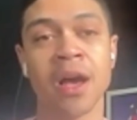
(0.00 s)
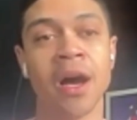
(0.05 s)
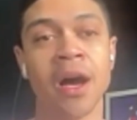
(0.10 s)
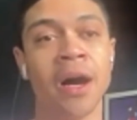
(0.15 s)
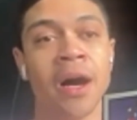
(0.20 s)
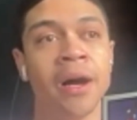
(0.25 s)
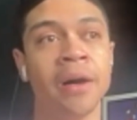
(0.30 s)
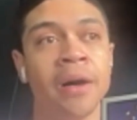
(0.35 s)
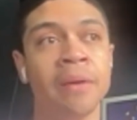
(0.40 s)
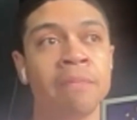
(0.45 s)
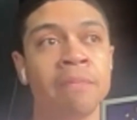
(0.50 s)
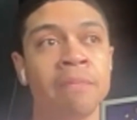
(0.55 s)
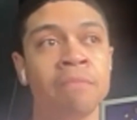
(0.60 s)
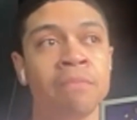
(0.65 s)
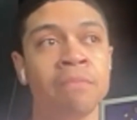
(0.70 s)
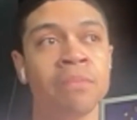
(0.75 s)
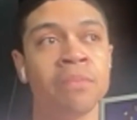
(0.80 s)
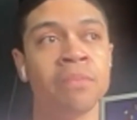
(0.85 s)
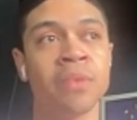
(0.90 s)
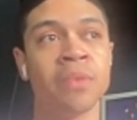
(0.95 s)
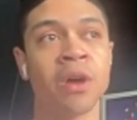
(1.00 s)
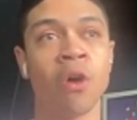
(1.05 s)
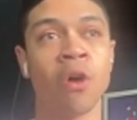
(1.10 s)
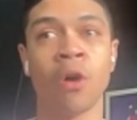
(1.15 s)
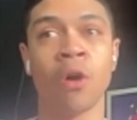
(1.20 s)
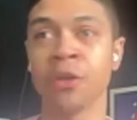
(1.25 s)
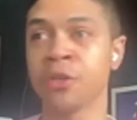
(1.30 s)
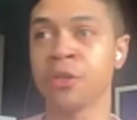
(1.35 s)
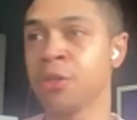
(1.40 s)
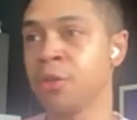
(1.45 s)
Um,
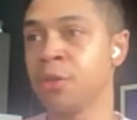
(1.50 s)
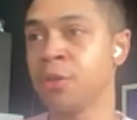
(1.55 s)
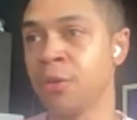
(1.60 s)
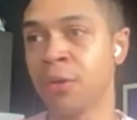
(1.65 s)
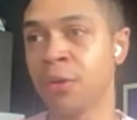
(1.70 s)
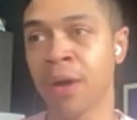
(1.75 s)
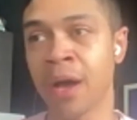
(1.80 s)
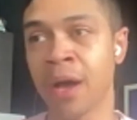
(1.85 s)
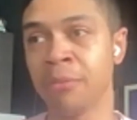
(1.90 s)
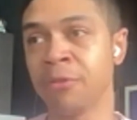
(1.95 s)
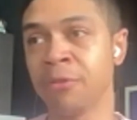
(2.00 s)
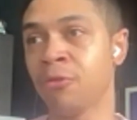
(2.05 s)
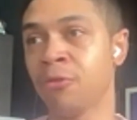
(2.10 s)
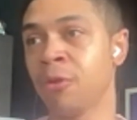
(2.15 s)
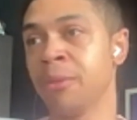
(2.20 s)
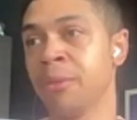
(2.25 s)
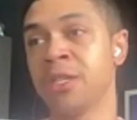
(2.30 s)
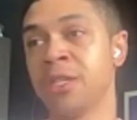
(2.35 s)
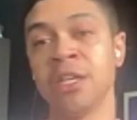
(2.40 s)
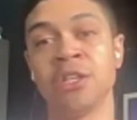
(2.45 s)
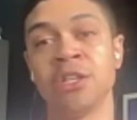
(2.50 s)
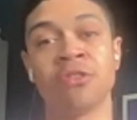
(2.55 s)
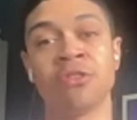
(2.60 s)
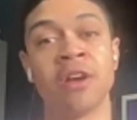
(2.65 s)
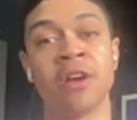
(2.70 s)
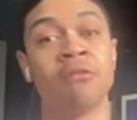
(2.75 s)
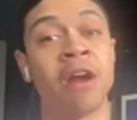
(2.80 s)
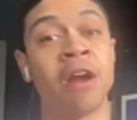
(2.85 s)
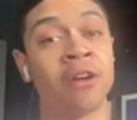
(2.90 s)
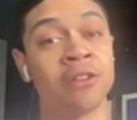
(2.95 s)
Also, I'm a former teacher
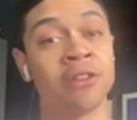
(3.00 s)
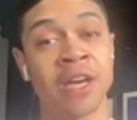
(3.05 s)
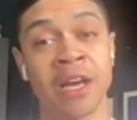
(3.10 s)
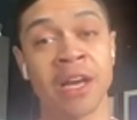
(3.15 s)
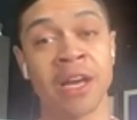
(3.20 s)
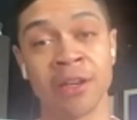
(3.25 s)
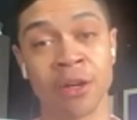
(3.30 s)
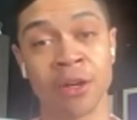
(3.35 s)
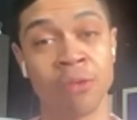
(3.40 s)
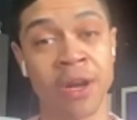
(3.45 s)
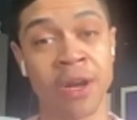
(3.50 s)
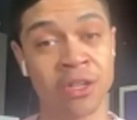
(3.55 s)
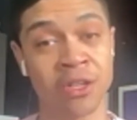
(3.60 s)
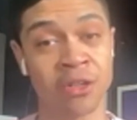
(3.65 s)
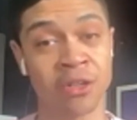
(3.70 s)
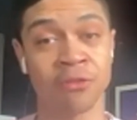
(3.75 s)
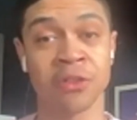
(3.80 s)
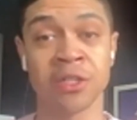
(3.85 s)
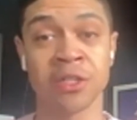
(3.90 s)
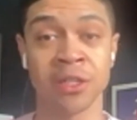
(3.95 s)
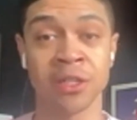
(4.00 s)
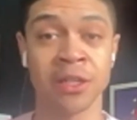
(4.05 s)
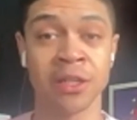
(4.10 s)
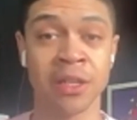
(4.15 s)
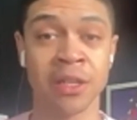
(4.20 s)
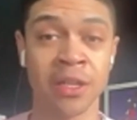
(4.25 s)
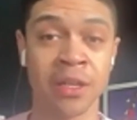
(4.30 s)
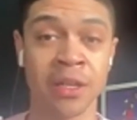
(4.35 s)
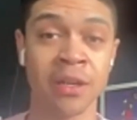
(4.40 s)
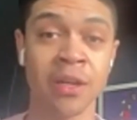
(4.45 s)
at Rikers Island Correctional
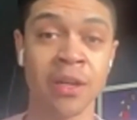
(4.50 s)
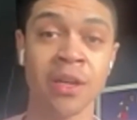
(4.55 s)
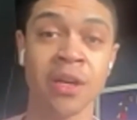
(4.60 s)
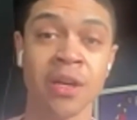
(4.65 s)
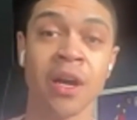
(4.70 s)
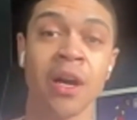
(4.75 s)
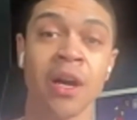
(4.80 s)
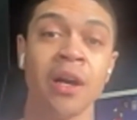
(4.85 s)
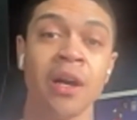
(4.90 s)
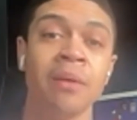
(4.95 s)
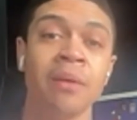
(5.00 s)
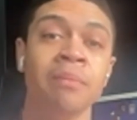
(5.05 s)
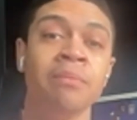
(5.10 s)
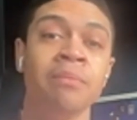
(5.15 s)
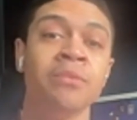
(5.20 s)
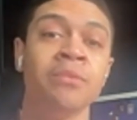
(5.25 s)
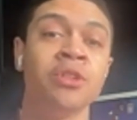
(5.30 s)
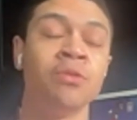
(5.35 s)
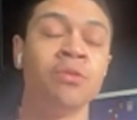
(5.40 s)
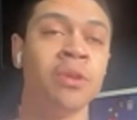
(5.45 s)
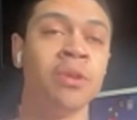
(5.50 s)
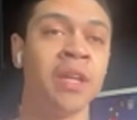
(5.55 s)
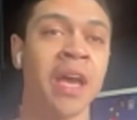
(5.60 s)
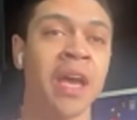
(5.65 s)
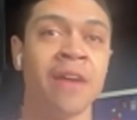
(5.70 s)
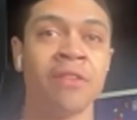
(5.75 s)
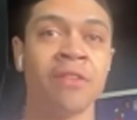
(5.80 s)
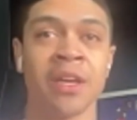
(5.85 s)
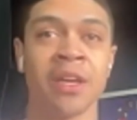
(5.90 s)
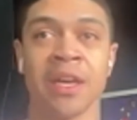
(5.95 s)
Facility to really
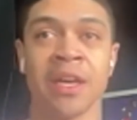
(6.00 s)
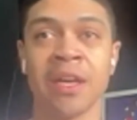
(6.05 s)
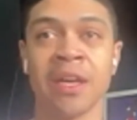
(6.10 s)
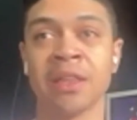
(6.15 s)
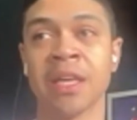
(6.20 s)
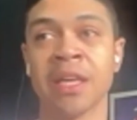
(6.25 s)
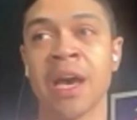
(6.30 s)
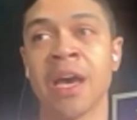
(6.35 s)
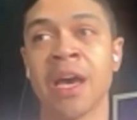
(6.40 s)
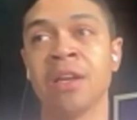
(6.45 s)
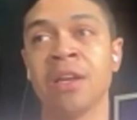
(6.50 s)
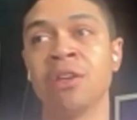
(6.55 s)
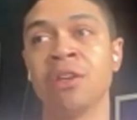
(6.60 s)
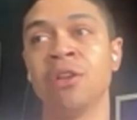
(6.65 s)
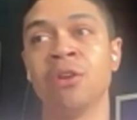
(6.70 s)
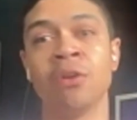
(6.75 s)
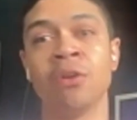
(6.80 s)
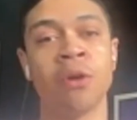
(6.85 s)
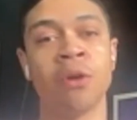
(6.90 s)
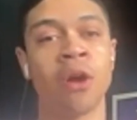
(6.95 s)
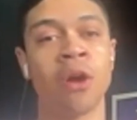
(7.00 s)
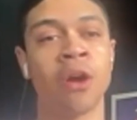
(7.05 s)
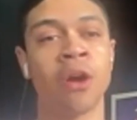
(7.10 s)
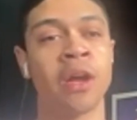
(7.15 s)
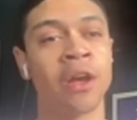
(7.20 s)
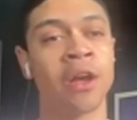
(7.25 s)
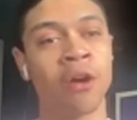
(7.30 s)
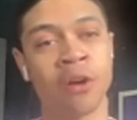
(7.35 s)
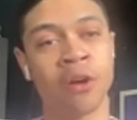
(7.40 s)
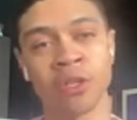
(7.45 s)
advocate that, our
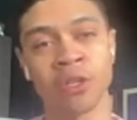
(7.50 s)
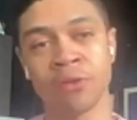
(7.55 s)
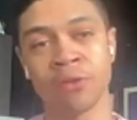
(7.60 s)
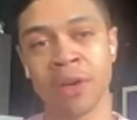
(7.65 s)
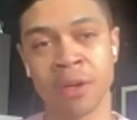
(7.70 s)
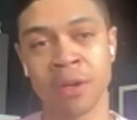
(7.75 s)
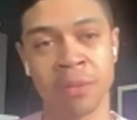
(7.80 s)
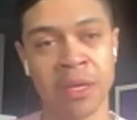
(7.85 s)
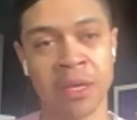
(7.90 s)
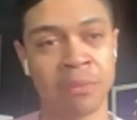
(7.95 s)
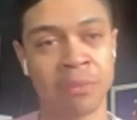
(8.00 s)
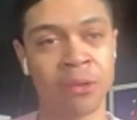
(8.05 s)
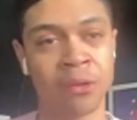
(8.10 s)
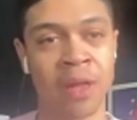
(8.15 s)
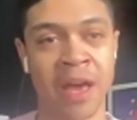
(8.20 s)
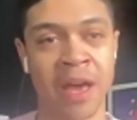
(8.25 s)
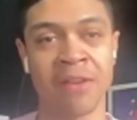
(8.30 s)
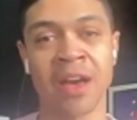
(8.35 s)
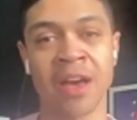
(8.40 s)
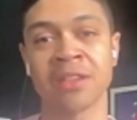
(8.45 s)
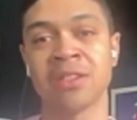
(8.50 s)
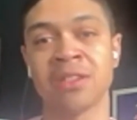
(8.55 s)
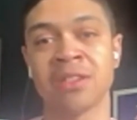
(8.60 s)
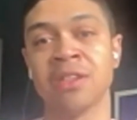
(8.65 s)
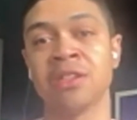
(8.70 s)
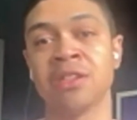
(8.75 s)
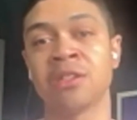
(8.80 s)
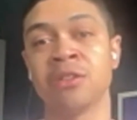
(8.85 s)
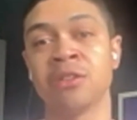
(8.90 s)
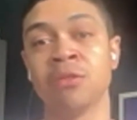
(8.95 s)
incarcerated people have
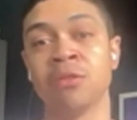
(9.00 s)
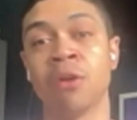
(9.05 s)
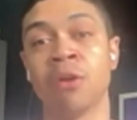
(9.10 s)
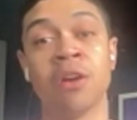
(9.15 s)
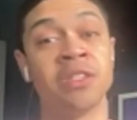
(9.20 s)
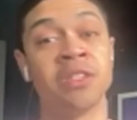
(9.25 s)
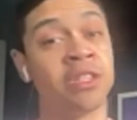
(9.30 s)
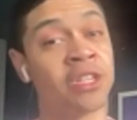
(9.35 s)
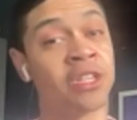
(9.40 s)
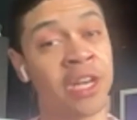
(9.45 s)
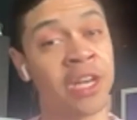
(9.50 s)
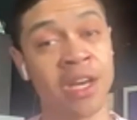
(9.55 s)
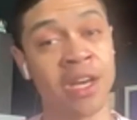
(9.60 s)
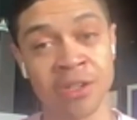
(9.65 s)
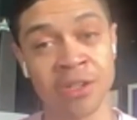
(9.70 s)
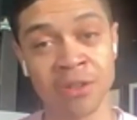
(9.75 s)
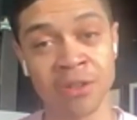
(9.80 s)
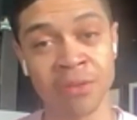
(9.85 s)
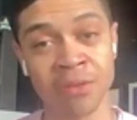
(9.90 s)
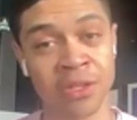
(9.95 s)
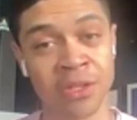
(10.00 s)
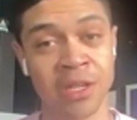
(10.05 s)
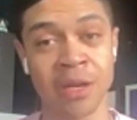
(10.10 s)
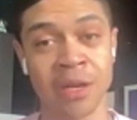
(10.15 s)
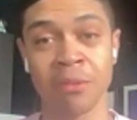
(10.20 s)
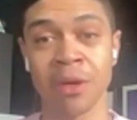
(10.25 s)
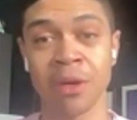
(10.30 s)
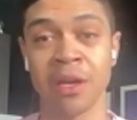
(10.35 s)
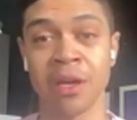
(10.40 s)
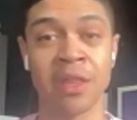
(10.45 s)
access to arts education the
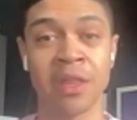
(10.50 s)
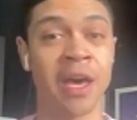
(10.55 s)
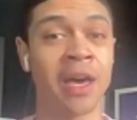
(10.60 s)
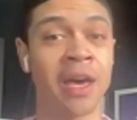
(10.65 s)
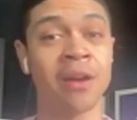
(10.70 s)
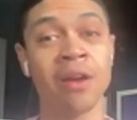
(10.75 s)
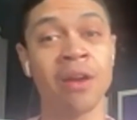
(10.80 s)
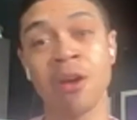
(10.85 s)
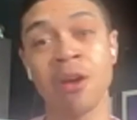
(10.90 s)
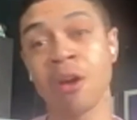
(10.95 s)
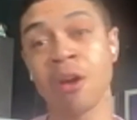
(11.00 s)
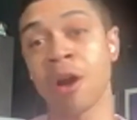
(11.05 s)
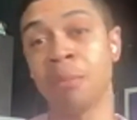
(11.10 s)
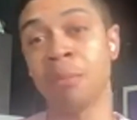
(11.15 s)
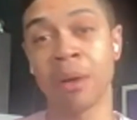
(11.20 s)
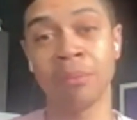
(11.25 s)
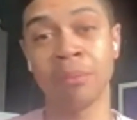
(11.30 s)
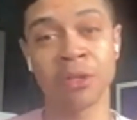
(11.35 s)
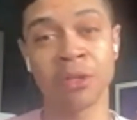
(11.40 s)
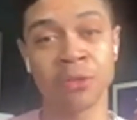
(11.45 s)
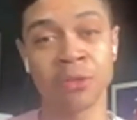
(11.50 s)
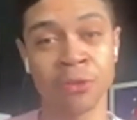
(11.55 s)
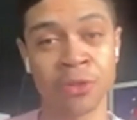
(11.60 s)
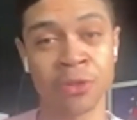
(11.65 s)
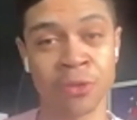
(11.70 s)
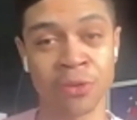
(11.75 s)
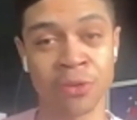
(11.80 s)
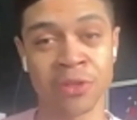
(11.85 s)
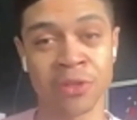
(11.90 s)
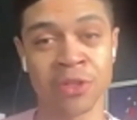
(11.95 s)
same way that our public school
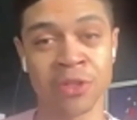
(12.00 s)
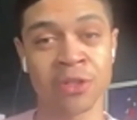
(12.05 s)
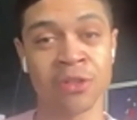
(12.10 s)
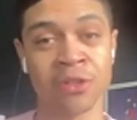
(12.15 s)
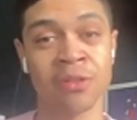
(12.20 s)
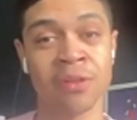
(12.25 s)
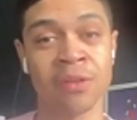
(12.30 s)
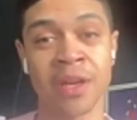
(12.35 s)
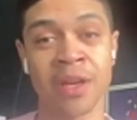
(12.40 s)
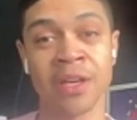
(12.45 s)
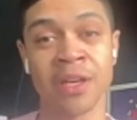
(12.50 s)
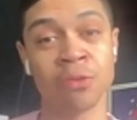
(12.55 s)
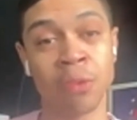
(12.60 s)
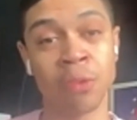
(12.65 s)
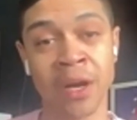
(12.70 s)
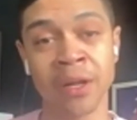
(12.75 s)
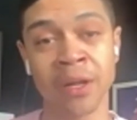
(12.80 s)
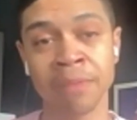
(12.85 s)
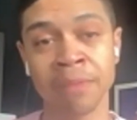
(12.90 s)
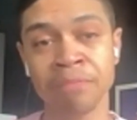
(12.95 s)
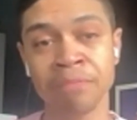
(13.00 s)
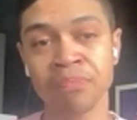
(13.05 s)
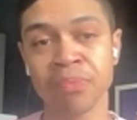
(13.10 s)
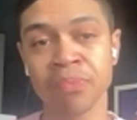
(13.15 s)
students should as well.